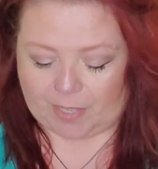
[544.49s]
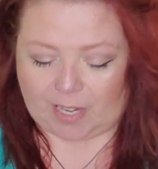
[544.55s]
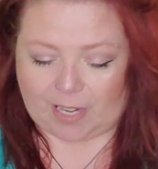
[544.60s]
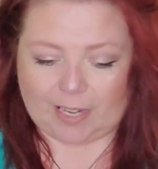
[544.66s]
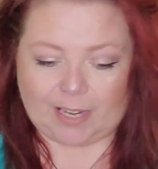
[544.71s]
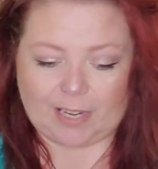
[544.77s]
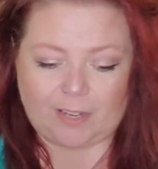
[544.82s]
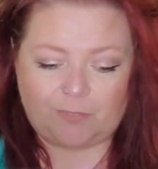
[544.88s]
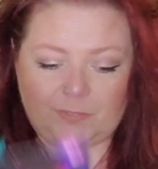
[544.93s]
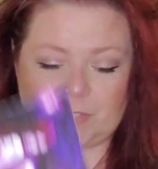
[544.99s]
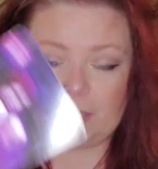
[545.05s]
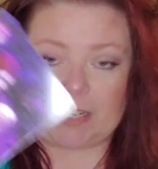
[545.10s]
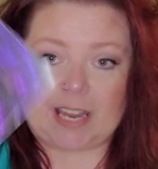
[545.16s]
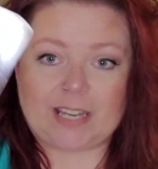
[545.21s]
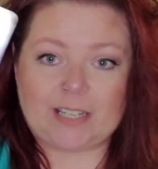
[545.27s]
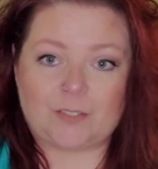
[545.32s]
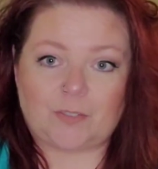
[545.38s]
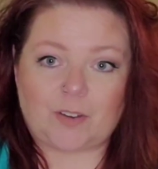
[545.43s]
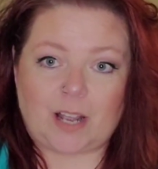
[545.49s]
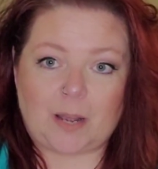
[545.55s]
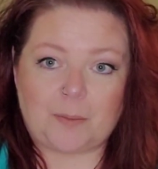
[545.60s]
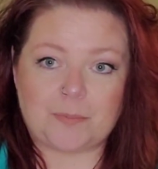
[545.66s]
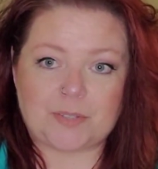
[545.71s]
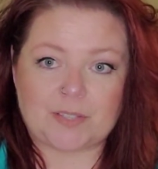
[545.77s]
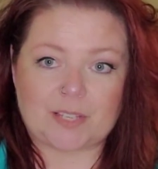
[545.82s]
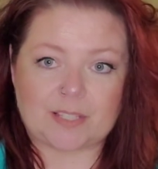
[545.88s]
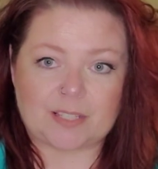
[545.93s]
I have the 8 of
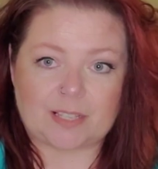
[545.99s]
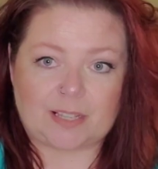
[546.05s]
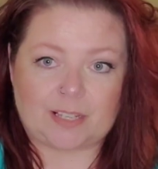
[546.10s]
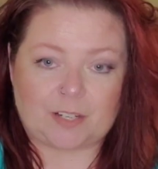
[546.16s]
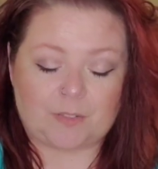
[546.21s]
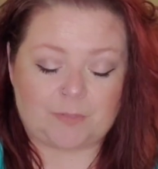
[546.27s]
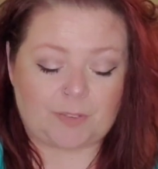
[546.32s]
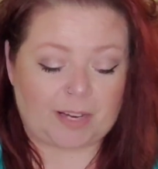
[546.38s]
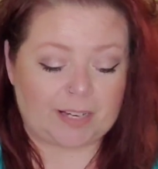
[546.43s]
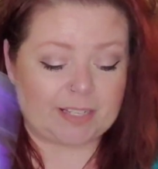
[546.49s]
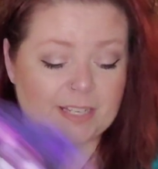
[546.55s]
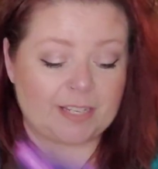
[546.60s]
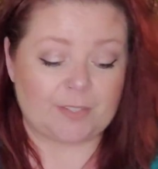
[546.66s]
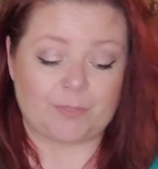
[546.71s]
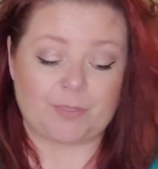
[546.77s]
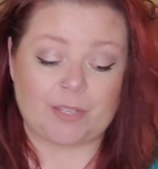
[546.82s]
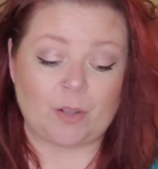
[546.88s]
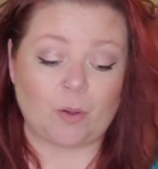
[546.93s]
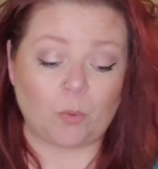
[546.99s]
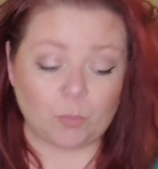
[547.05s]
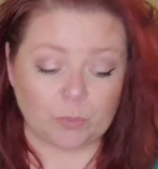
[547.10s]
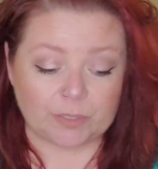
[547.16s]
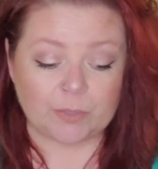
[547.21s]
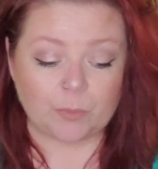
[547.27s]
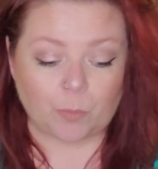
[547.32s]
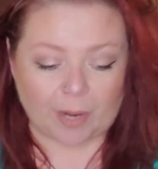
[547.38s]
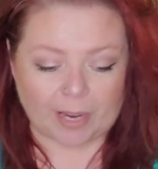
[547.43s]
Cups that's clarified here. The
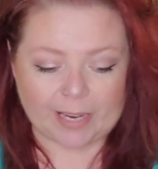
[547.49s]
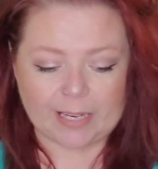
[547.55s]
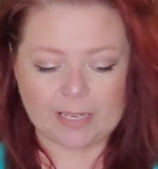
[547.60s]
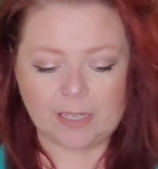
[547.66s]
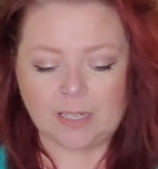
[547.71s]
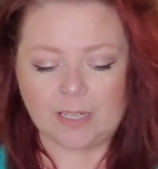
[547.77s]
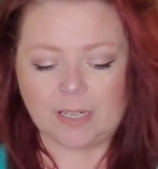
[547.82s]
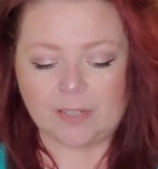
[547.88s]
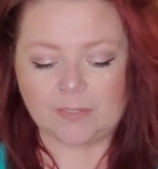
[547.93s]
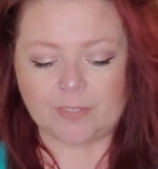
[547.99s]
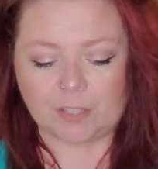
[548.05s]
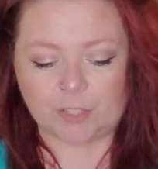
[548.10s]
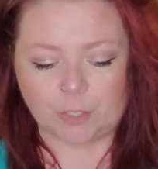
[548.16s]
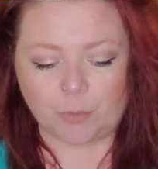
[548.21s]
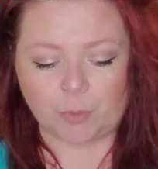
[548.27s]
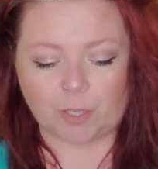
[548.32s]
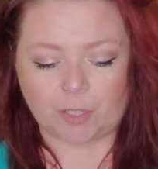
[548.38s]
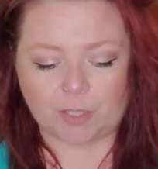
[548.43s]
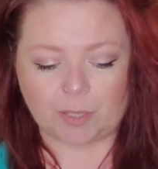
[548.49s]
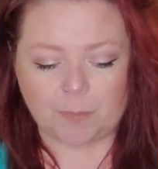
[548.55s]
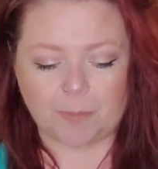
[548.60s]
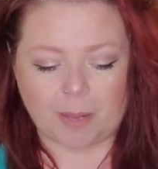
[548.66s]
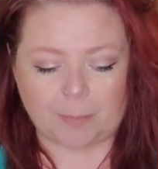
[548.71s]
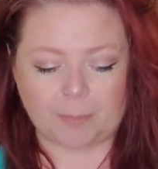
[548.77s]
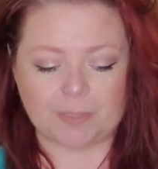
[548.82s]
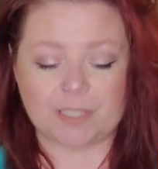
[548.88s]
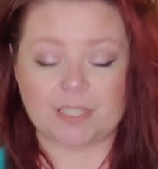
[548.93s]
only way that you are going to
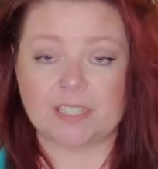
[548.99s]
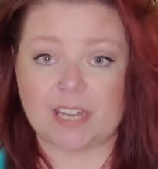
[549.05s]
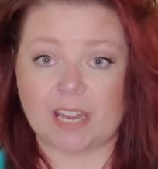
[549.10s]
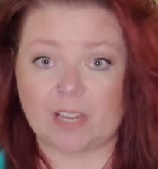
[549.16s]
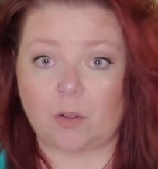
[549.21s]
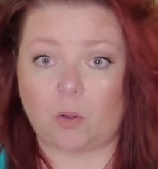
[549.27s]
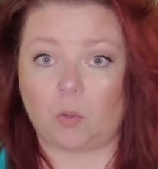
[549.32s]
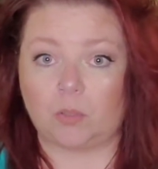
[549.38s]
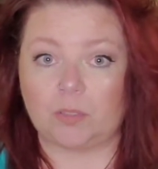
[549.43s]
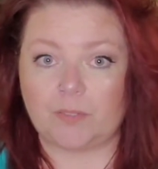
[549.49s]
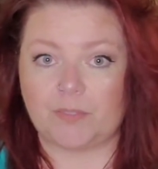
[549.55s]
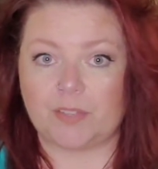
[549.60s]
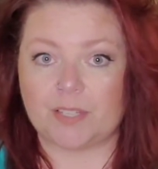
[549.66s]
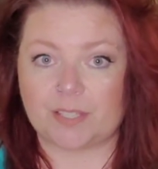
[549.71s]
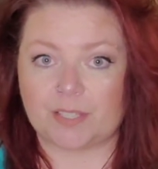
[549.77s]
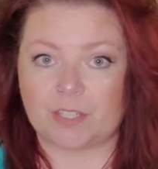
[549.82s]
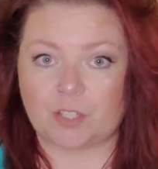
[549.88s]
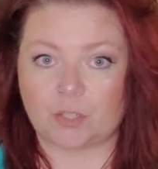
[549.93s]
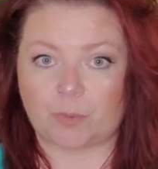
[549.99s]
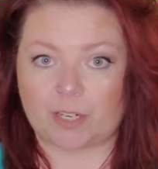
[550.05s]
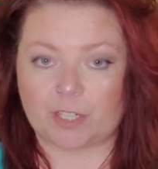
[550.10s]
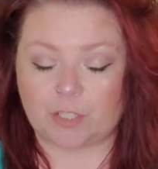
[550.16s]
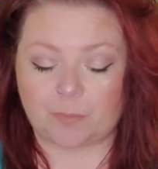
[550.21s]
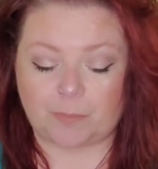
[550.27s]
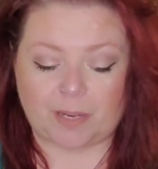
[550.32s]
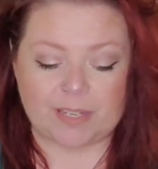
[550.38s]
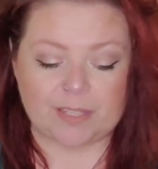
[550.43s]
be able to take hold of this
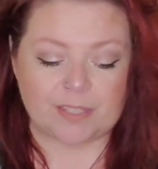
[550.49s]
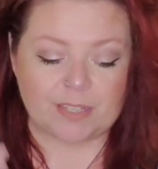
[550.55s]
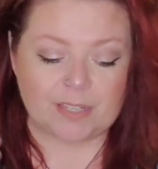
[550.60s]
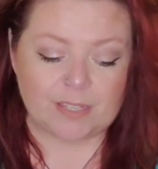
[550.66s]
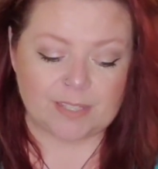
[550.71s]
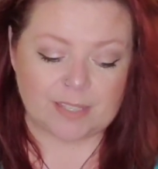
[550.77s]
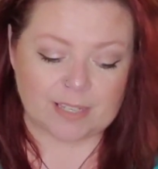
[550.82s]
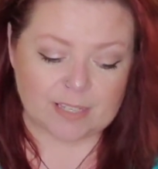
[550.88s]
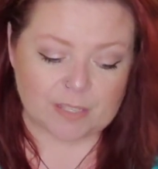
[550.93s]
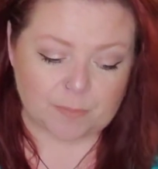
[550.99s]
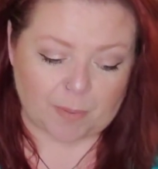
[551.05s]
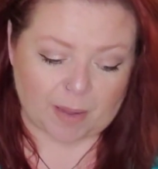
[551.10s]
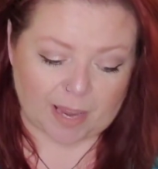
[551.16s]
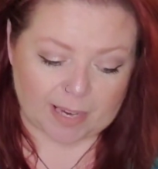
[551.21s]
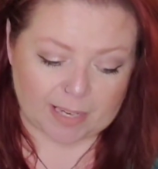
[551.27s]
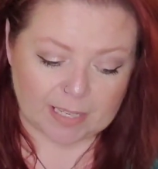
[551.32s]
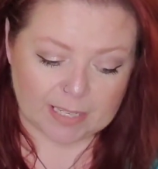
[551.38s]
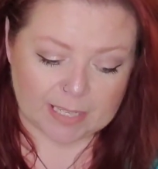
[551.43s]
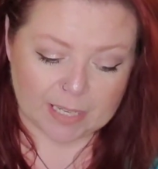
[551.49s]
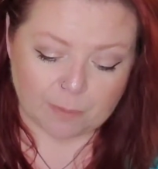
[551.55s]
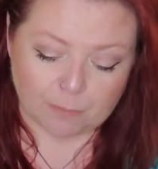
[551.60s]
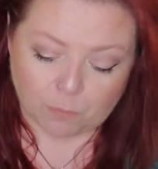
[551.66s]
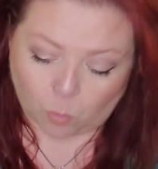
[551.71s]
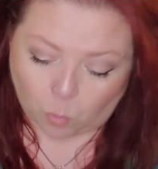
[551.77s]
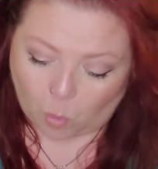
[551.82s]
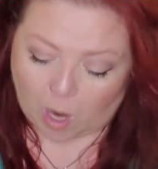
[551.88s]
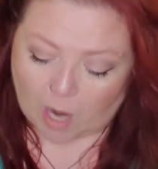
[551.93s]
situation, Pisces, is by
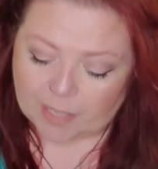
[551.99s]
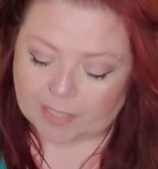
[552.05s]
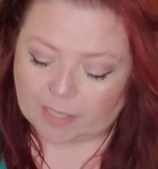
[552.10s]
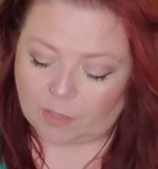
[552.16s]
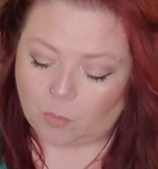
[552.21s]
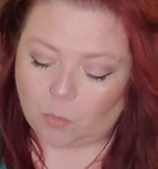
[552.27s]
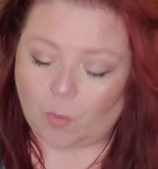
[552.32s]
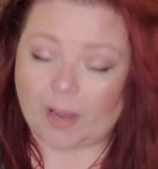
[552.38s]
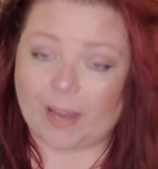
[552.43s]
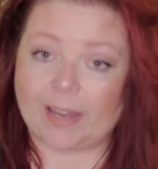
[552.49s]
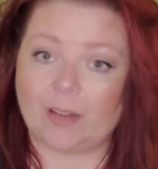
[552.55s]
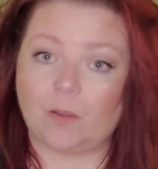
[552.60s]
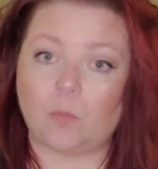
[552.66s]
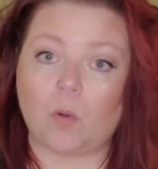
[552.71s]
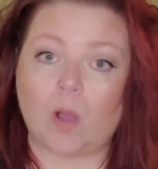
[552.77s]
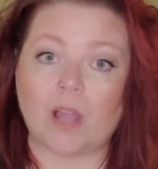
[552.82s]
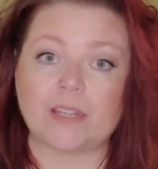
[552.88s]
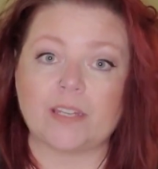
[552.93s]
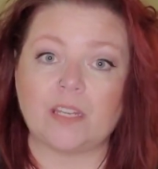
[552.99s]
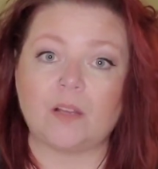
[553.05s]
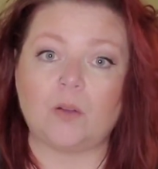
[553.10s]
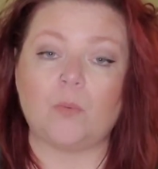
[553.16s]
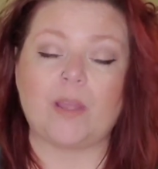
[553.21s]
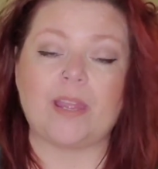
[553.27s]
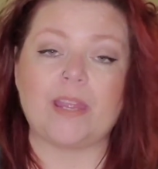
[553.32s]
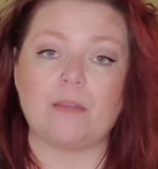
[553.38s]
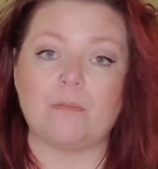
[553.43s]
walking away. Walking
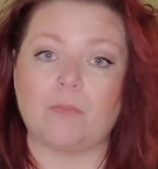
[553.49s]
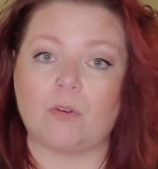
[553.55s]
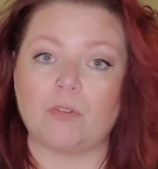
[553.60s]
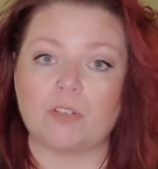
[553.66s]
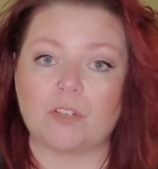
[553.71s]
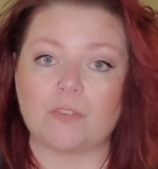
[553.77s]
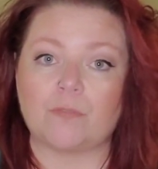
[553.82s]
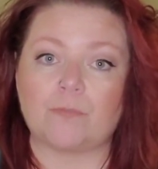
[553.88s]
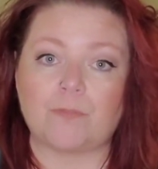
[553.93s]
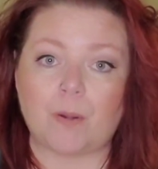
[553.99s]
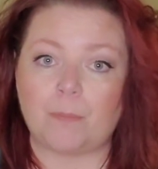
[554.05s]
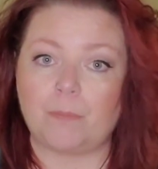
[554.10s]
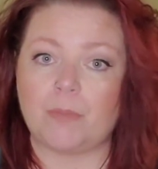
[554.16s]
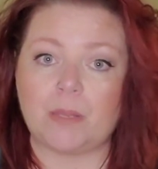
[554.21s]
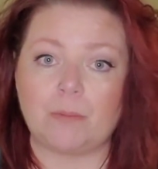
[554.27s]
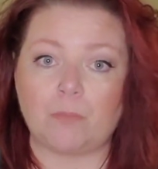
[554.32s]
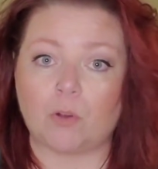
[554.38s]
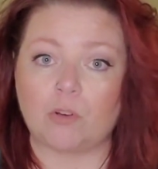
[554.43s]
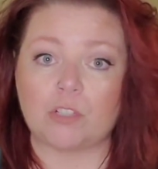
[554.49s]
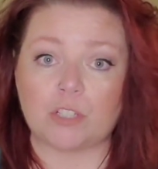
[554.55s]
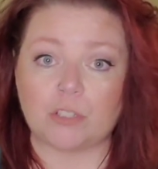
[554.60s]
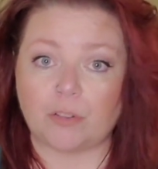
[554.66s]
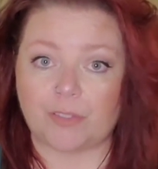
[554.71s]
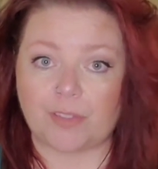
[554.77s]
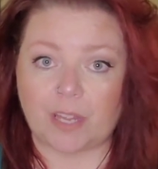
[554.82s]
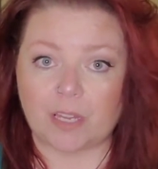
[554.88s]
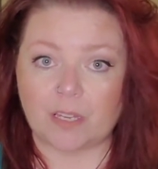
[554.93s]
away from
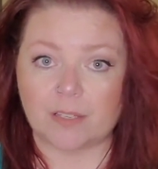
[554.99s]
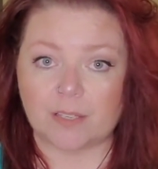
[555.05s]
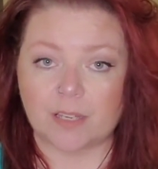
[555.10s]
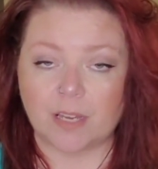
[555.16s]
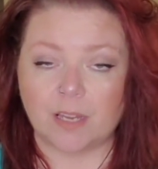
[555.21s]
emotional things.